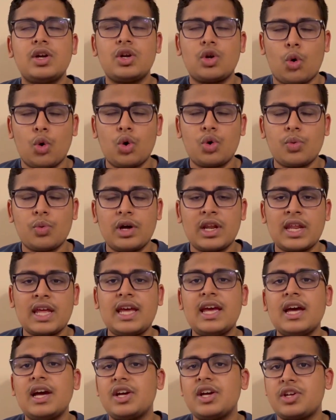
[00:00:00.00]
Don't
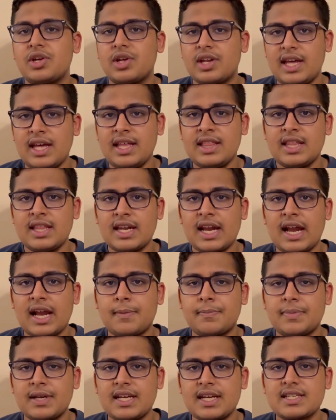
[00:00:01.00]
worry, you're in the
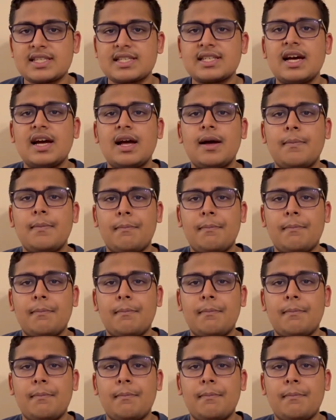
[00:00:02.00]
right place.